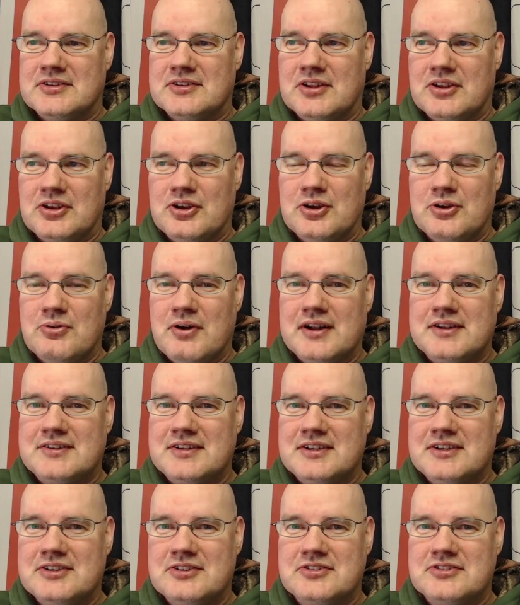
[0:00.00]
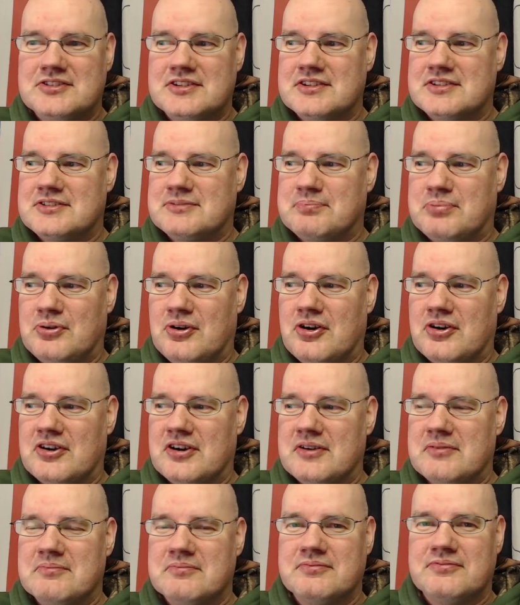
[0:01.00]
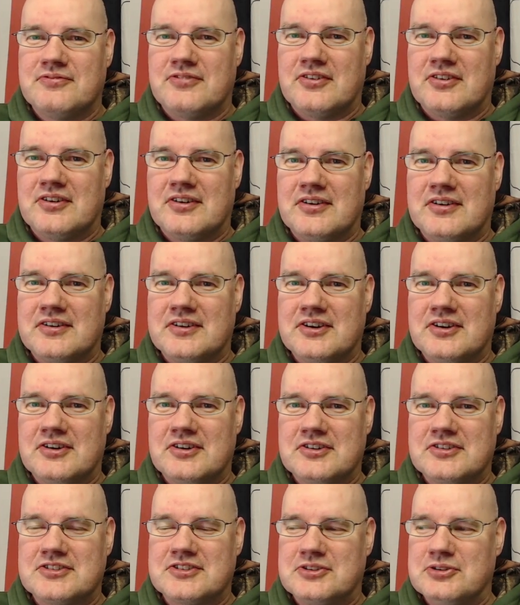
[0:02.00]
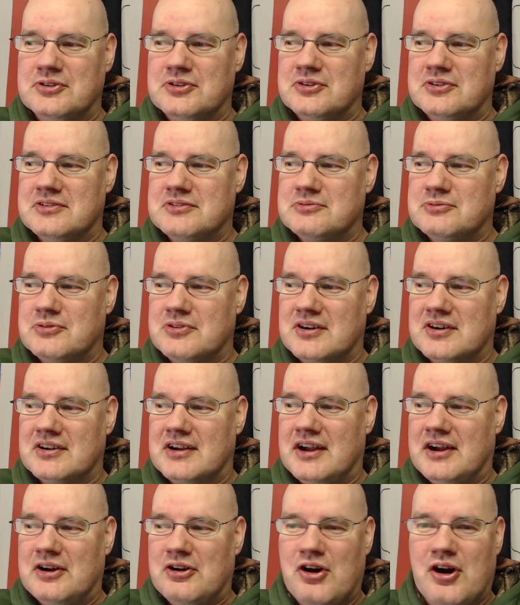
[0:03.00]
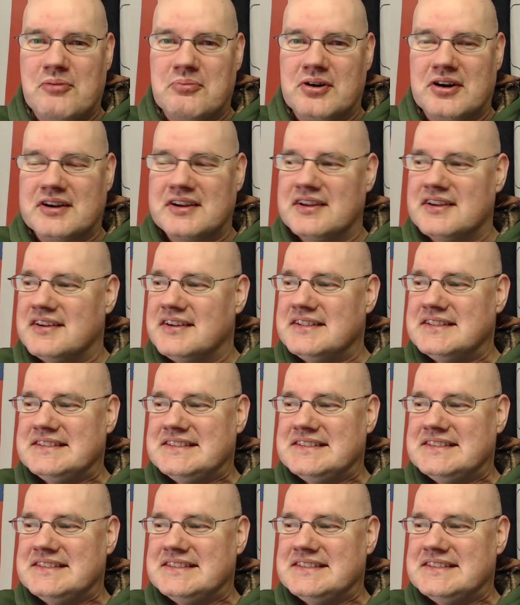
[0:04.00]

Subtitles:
Do you want to use this program for your school work, homework?